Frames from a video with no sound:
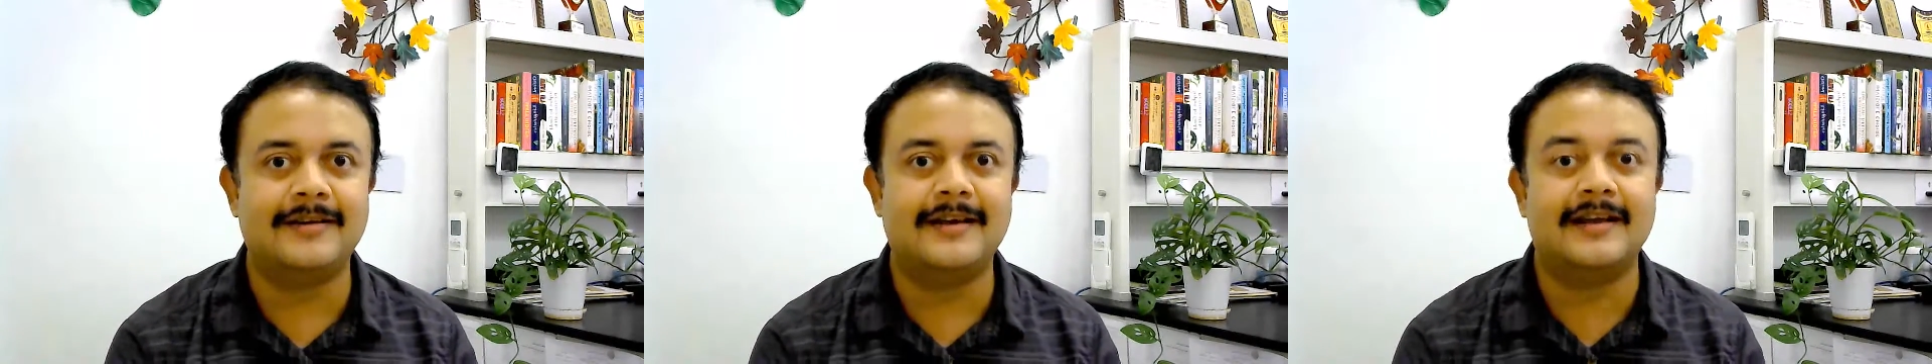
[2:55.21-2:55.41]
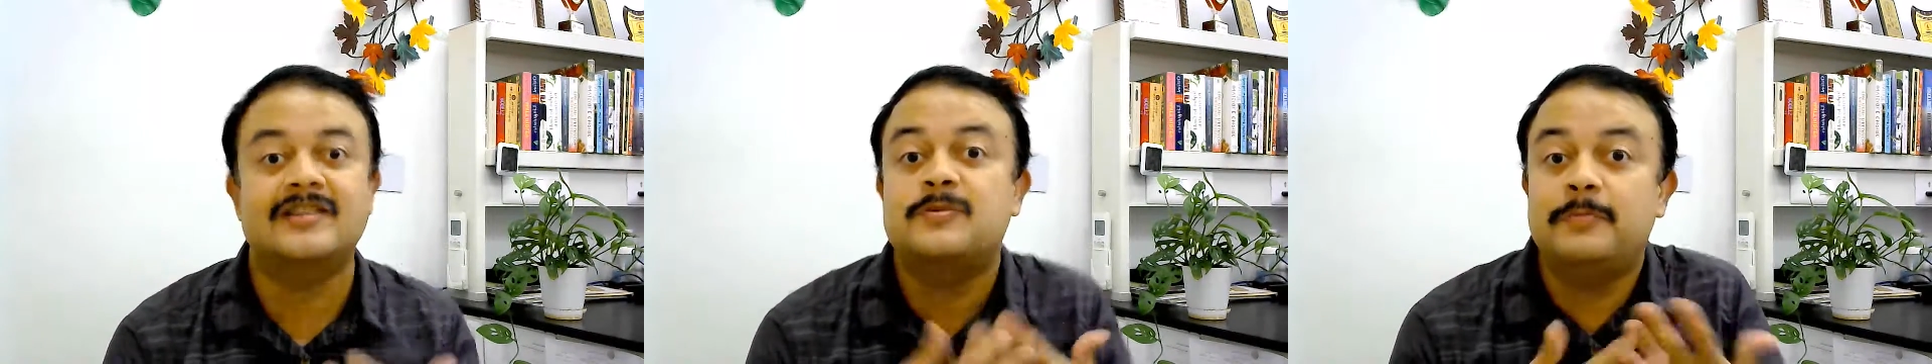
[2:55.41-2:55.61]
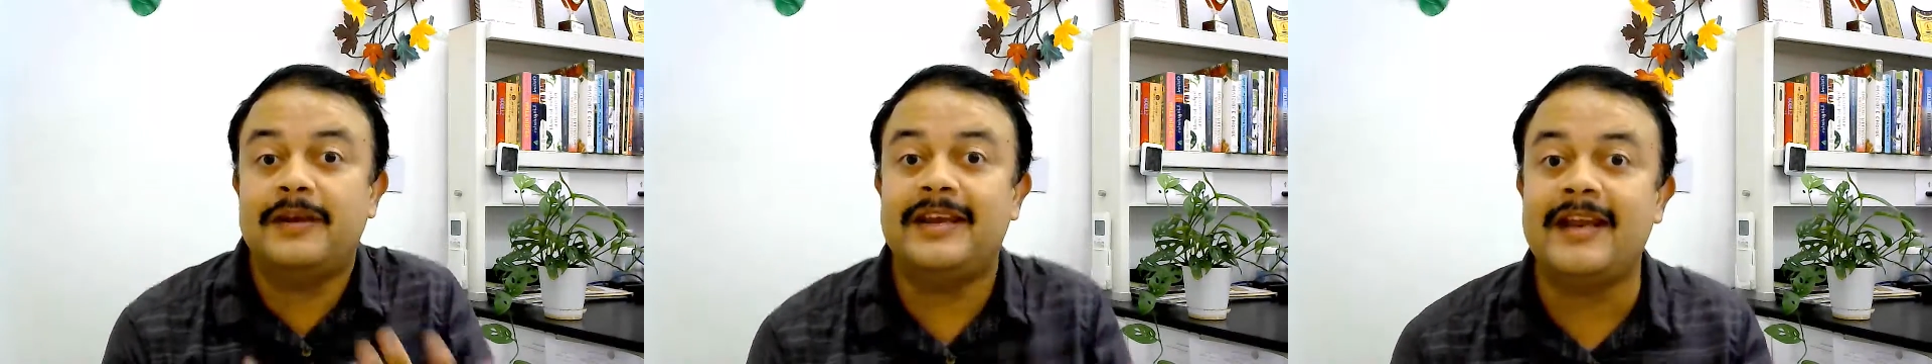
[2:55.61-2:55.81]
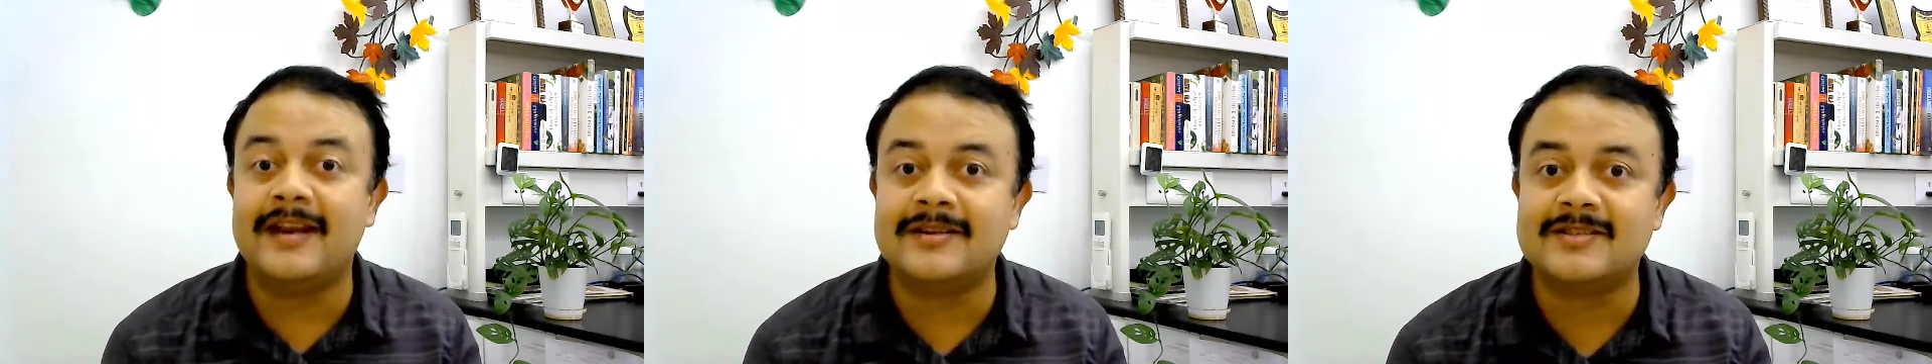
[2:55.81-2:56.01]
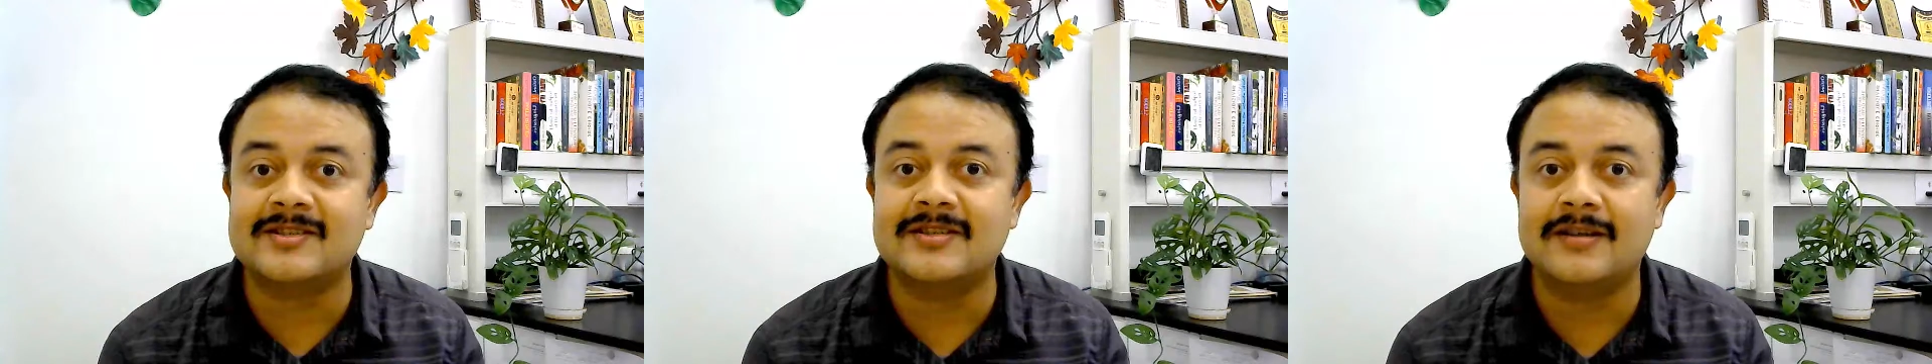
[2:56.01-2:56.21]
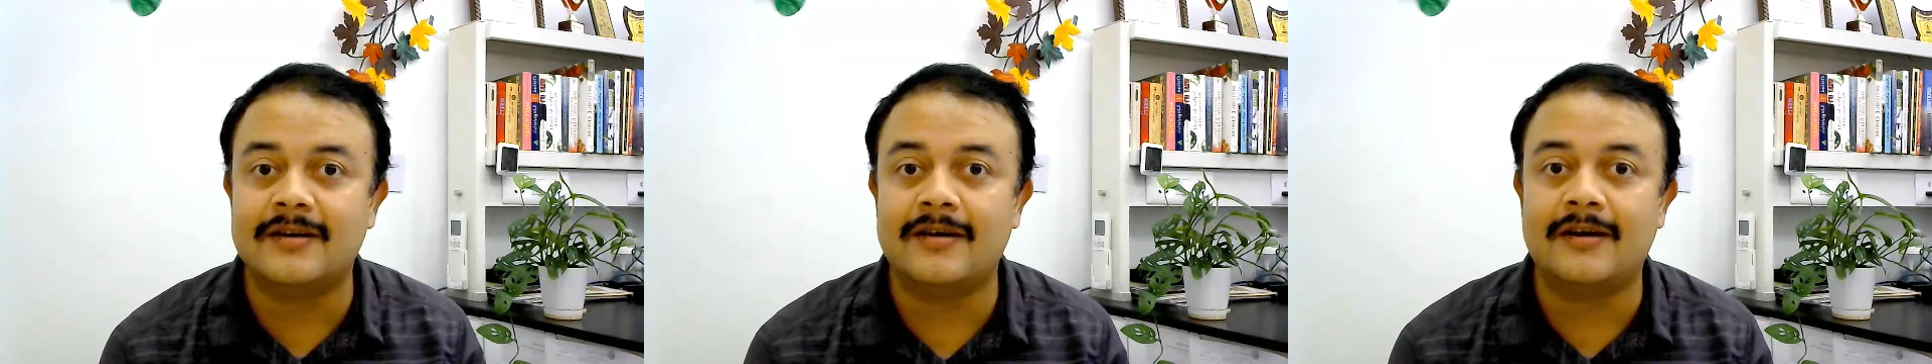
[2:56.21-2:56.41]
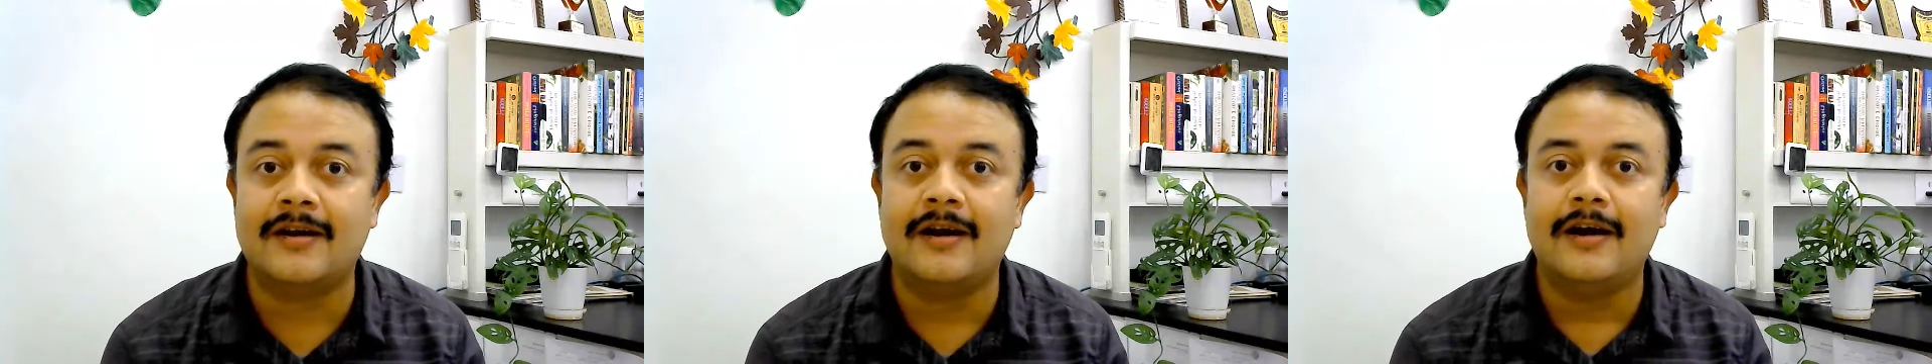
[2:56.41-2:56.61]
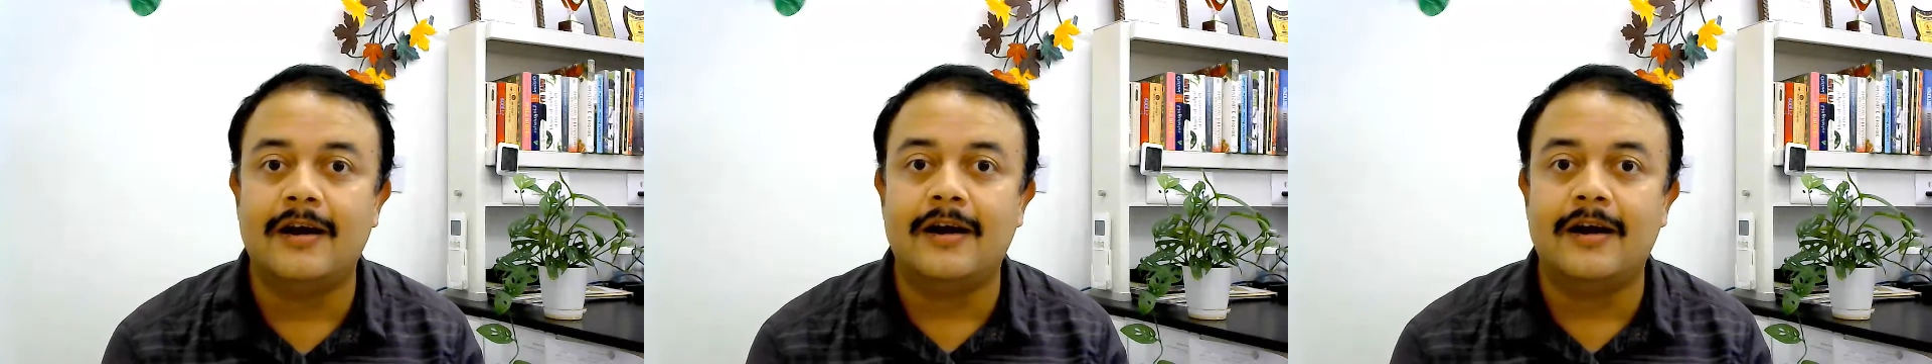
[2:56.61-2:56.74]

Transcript: Experience the